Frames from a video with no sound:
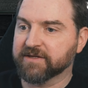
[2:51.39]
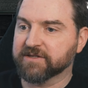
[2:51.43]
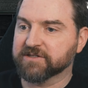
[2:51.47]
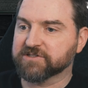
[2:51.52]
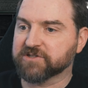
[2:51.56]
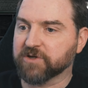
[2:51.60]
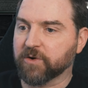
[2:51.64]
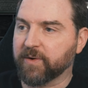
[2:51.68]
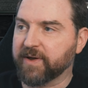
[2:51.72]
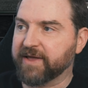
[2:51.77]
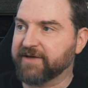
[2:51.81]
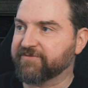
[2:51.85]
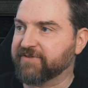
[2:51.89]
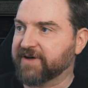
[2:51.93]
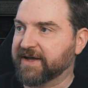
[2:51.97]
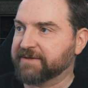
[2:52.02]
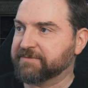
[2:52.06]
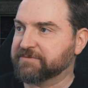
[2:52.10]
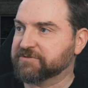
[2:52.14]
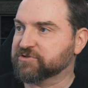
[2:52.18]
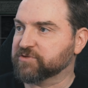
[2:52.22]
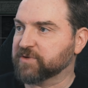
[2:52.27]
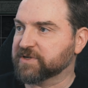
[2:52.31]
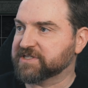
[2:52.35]
So if
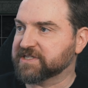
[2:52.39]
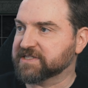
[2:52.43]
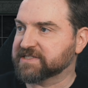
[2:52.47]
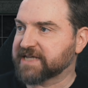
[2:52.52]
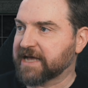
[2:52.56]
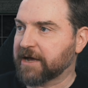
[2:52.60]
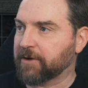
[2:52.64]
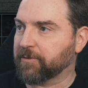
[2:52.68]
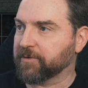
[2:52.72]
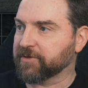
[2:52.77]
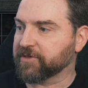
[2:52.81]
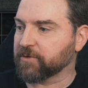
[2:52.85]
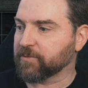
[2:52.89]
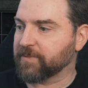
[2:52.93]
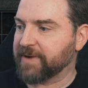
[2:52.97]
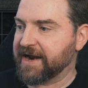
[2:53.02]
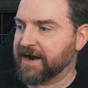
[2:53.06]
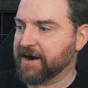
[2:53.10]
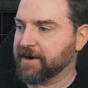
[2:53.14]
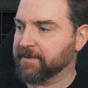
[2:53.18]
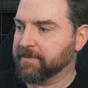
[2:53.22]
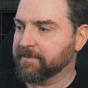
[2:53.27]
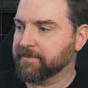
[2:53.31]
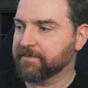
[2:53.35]
I switch this out with a
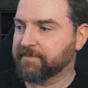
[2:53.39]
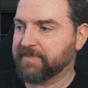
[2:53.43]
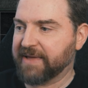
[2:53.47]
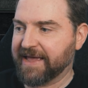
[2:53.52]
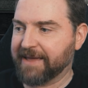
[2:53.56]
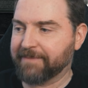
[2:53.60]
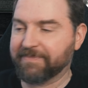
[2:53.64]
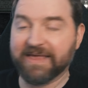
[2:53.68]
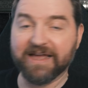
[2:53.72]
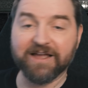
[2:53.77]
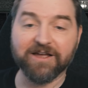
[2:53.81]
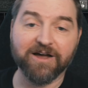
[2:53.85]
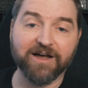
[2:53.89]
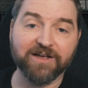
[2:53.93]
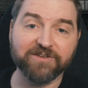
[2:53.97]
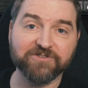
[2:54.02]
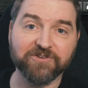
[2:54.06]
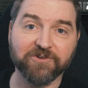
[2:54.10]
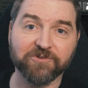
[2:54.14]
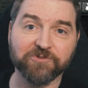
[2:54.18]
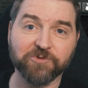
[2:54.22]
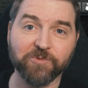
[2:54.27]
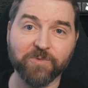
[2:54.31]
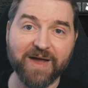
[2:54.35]
rare, bam, that cost
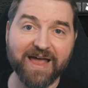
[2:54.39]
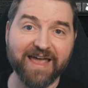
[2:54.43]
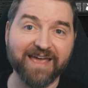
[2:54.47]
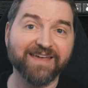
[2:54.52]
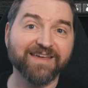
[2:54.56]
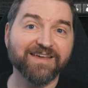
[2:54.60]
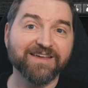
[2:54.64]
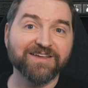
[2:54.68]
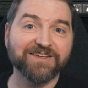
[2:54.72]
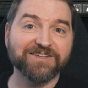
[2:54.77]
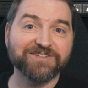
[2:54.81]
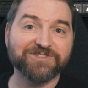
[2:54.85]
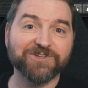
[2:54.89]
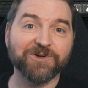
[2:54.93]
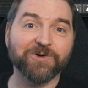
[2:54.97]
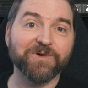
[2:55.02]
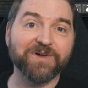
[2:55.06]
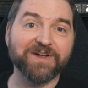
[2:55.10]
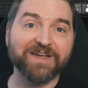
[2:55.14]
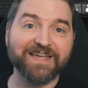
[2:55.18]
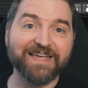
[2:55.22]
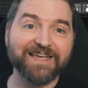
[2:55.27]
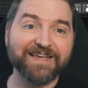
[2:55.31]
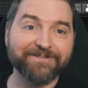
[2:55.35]
goes away. So
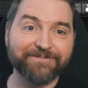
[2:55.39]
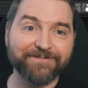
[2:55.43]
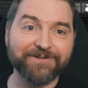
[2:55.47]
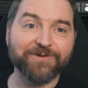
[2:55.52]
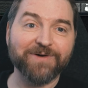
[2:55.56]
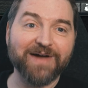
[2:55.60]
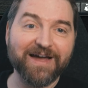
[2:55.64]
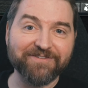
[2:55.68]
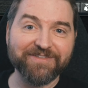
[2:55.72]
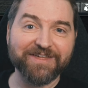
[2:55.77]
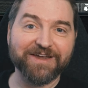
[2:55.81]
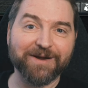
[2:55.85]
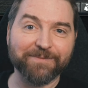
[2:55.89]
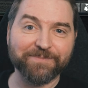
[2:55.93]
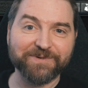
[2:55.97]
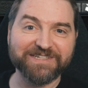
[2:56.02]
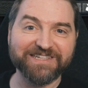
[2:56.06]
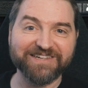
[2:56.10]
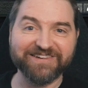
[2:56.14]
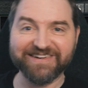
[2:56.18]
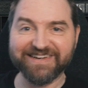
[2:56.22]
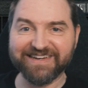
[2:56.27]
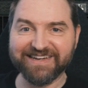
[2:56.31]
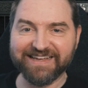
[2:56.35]
if you have that
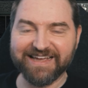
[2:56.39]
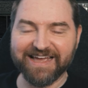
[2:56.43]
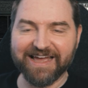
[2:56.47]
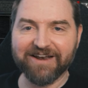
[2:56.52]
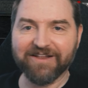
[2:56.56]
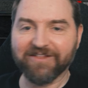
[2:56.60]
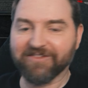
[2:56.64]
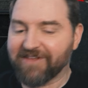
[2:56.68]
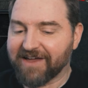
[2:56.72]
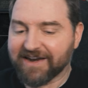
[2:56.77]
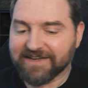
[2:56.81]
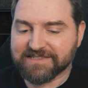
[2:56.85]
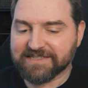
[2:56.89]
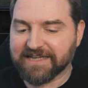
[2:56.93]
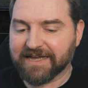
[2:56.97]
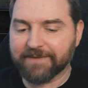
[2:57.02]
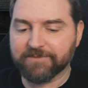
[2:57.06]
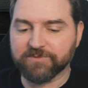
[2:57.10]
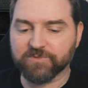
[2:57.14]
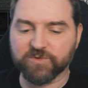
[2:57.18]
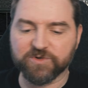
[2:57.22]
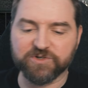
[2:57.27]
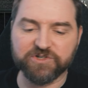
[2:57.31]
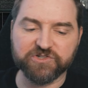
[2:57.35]
opportunity, and a lot of
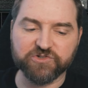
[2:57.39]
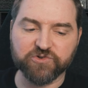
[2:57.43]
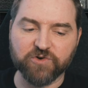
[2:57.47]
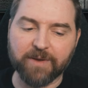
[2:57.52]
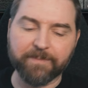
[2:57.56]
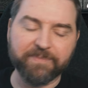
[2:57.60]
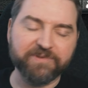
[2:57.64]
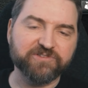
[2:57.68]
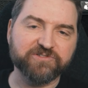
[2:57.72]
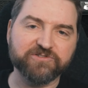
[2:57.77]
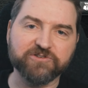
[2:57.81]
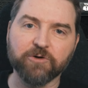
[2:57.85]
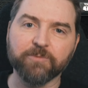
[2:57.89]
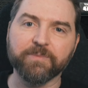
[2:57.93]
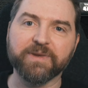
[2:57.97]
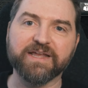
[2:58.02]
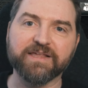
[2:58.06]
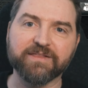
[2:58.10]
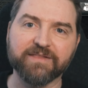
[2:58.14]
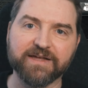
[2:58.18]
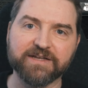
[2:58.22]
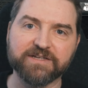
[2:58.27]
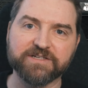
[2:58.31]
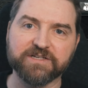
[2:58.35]
times we're just dropping so
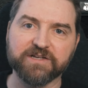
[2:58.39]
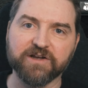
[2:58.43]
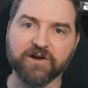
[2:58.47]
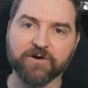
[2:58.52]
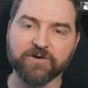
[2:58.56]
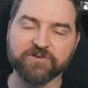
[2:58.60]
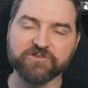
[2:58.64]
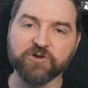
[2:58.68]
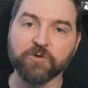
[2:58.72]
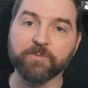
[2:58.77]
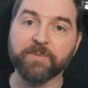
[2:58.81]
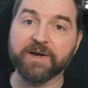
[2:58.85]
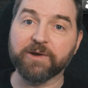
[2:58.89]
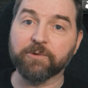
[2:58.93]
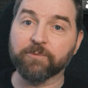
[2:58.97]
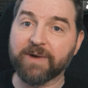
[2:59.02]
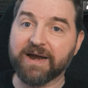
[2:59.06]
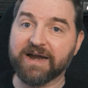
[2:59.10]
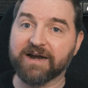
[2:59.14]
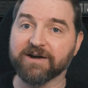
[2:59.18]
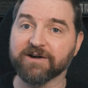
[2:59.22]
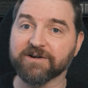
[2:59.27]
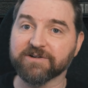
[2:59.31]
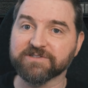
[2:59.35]
many
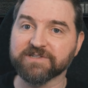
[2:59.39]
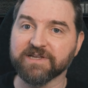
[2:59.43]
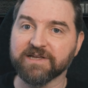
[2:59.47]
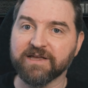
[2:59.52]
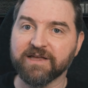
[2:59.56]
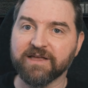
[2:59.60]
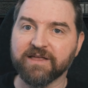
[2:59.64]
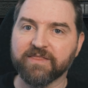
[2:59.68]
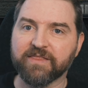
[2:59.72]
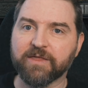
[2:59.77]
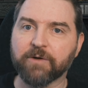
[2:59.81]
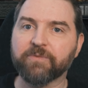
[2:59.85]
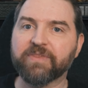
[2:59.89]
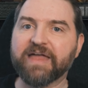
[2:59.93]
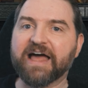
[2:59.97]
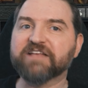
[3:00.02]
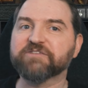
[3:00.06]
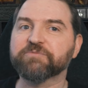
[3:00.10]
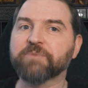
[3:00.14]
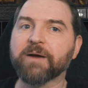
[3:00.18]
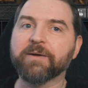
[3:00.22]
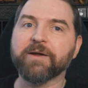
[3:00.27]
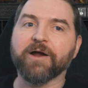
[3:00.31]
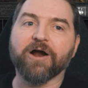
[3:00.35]
rares
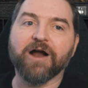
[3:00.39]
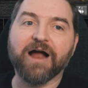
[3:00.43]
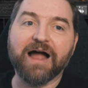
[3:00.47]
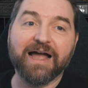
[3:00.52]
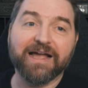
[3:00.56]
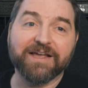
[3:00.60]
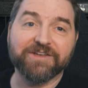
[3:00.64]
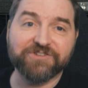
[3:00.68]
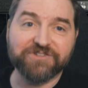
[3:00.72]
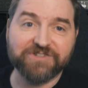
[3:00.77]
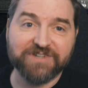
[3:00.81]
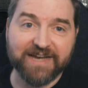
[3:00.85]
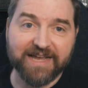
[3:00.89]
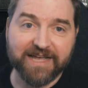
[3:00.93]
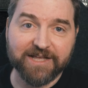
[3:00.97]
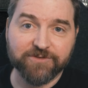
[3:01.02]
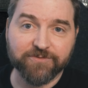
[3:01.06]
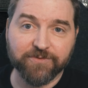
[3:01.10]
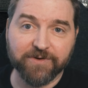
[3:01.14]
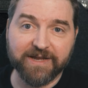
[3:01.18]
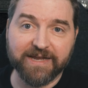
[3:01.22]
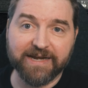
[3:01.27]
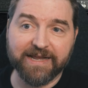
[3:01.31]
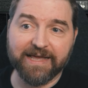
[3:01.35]
that's probably our highest chance
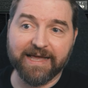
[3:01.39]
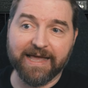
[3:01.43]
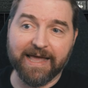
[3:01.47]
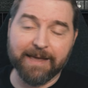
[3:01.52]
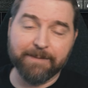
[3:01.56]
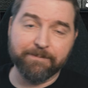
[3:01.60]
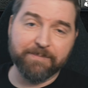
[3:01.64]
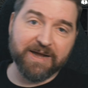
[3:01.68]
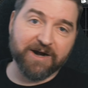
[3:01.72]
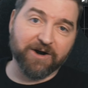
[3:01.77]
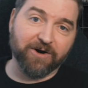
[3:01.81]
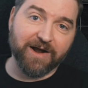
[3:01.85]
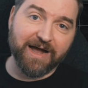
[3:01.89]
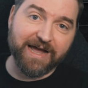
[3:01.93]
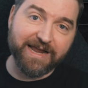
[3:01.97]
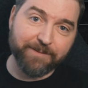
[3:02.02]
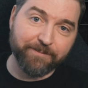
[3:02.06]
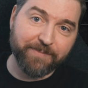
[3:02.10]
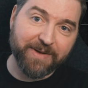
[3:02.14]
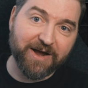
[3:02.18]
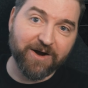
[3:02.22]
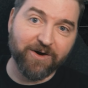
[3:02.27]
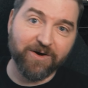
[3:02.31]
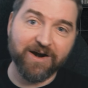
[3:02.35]
for getting a better
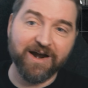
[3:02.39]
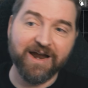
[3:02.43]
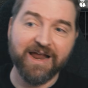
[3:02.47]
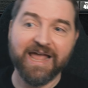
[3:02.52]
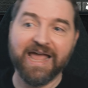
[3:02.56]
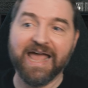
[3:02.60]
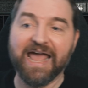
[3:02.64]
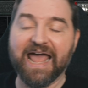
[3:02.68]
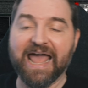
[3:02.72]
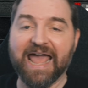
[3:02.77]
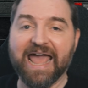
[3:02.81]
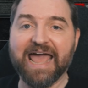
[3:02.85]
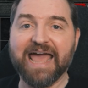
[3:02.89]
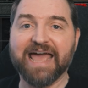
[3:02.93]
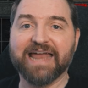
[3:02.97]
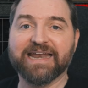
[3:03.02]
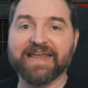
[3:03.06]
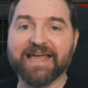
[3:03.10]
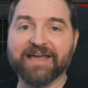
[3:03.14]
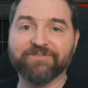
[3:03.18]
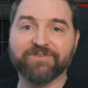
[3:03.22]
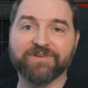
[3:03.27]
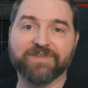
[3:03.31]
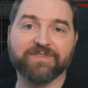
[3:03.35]
item power and
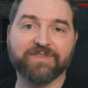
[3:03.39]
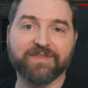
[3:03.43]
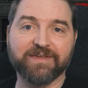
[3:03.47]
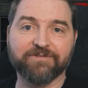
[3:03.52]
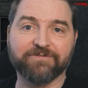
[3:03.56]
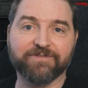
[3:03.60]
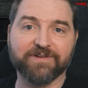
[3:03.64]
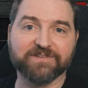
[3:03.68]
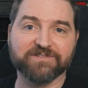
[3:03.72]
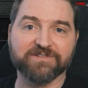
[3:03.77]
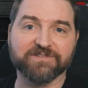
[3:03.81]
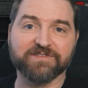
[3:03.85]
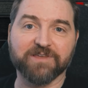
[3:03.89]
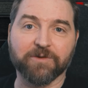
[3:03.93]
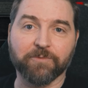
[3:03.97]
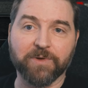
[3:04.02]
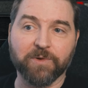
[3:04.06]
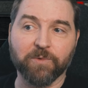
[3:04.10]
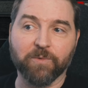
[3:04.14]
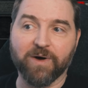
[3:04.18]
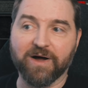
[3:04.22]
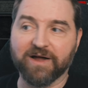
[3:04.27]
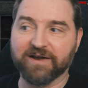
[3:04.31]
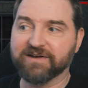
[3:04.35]
having the affixes that
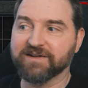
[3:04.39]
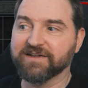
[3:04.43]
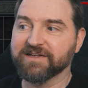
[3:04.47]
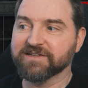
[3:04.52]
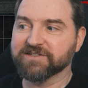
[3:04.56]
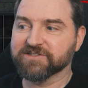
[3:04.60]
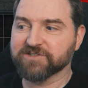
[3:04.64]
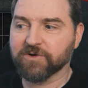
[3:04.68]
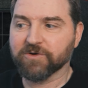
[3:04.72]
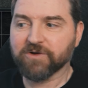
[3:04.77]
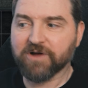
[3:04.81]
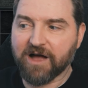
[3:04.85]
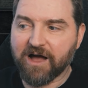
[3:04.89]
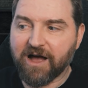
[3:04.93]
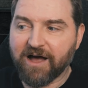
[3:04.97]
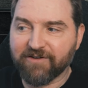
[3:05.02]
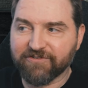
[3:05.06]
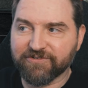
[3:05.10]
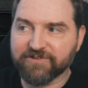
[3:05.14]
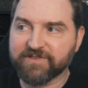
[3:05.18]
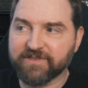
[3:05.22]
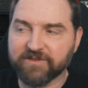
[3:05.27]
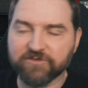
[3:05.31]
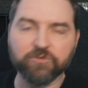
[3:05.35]
we want. So
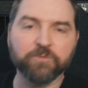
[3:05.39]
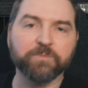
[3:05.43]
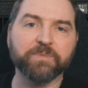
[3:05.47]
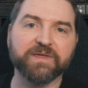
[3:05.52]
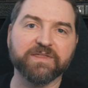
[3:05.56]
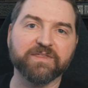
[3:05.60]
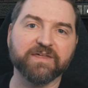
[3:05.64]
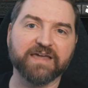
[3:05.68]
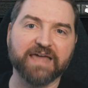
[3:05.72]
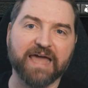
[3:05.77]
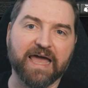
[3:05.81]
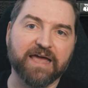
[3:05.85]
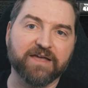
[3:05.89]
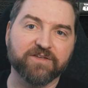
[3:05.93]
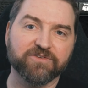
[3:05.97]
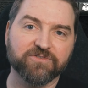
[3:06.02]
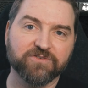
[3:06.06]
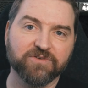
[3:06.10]
often this will be the case.